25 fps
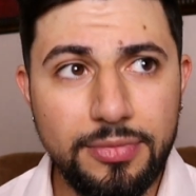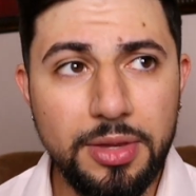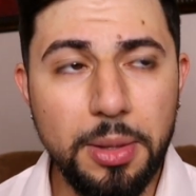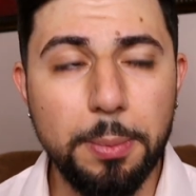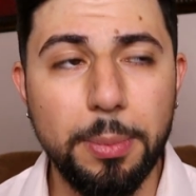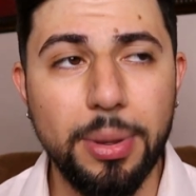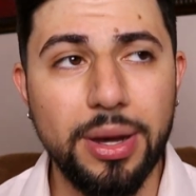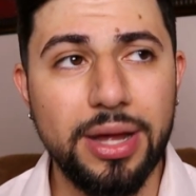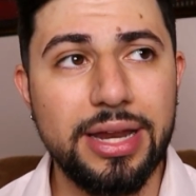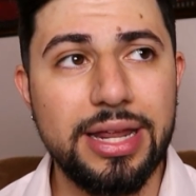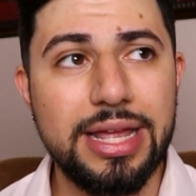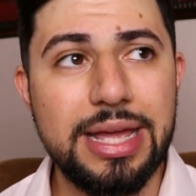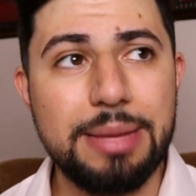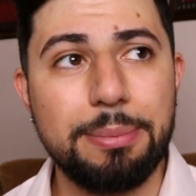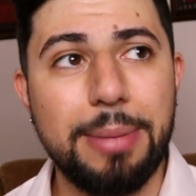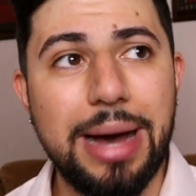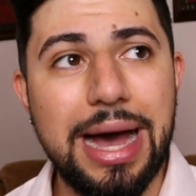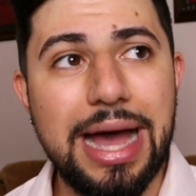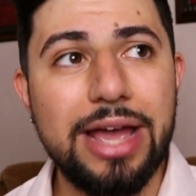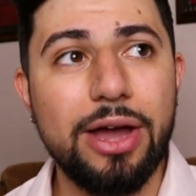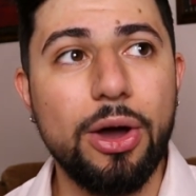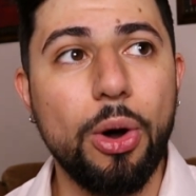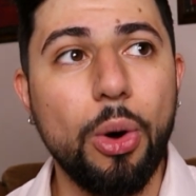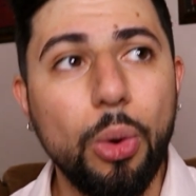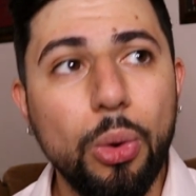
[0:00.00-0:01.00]
But
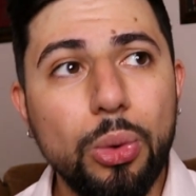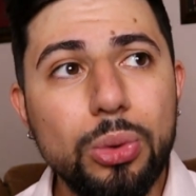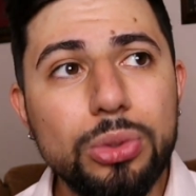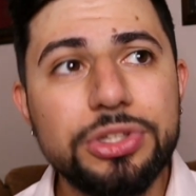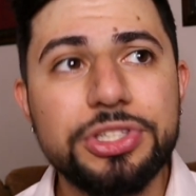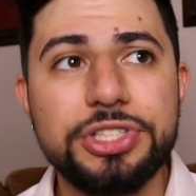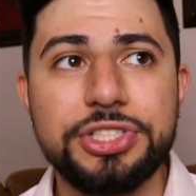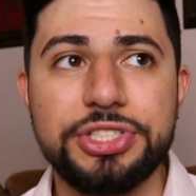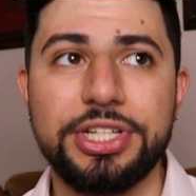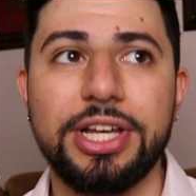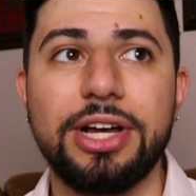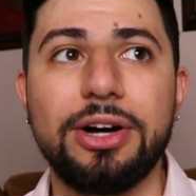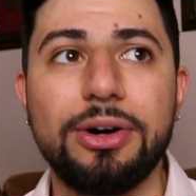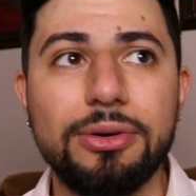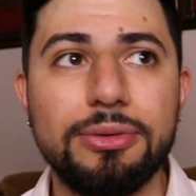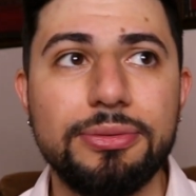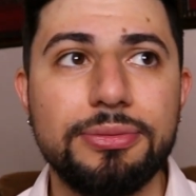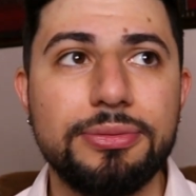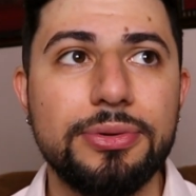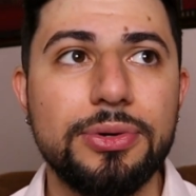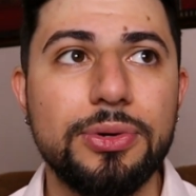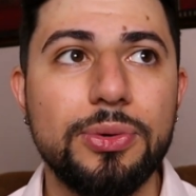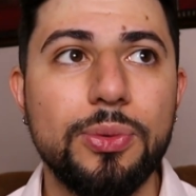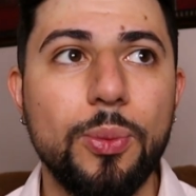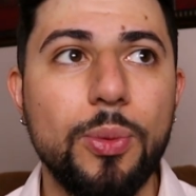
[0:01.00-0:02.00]
my old
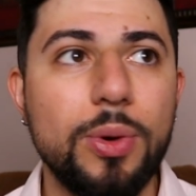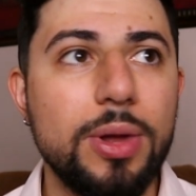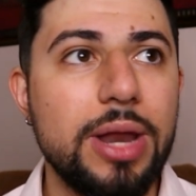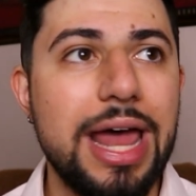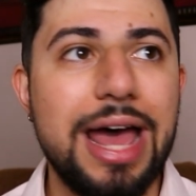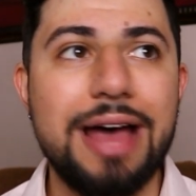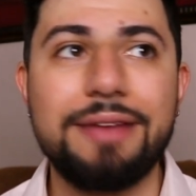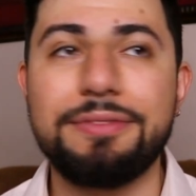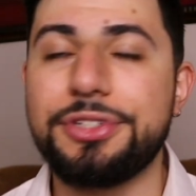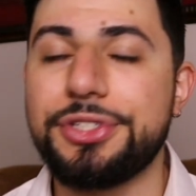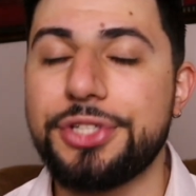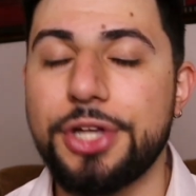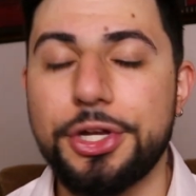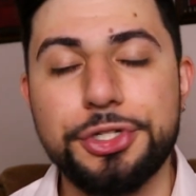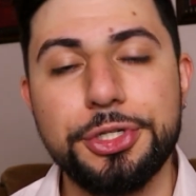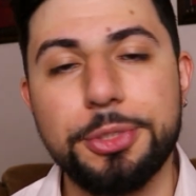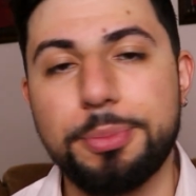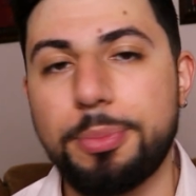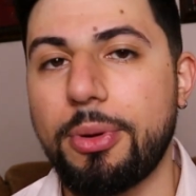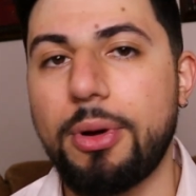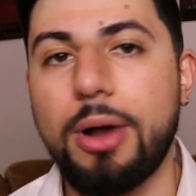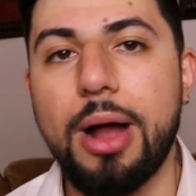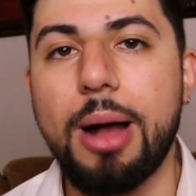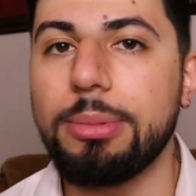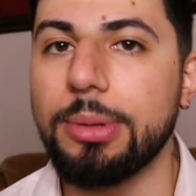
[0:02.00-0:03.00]
self would have such a
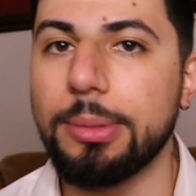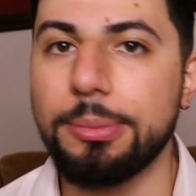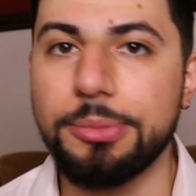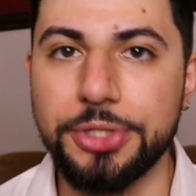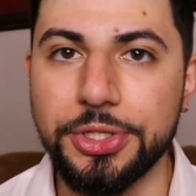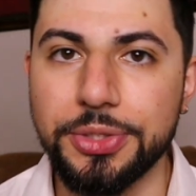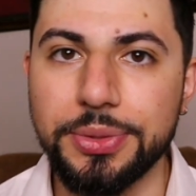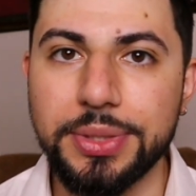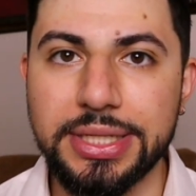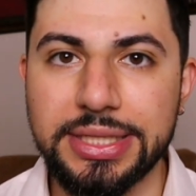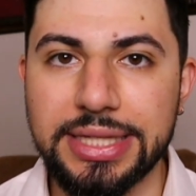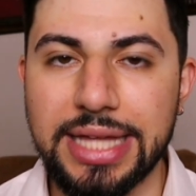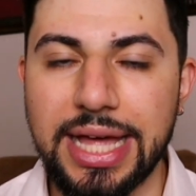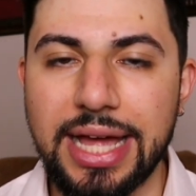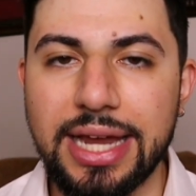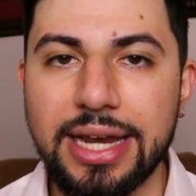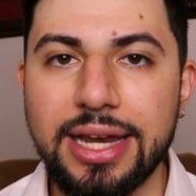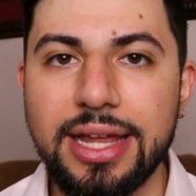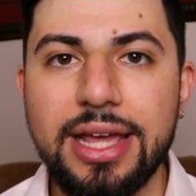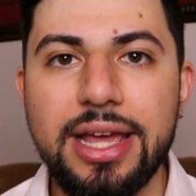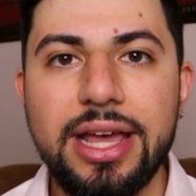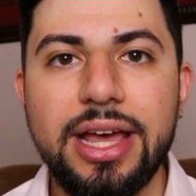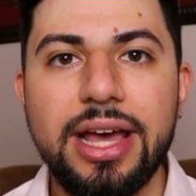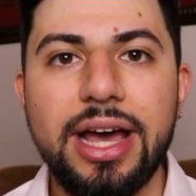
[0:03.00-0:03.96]
problem doing that.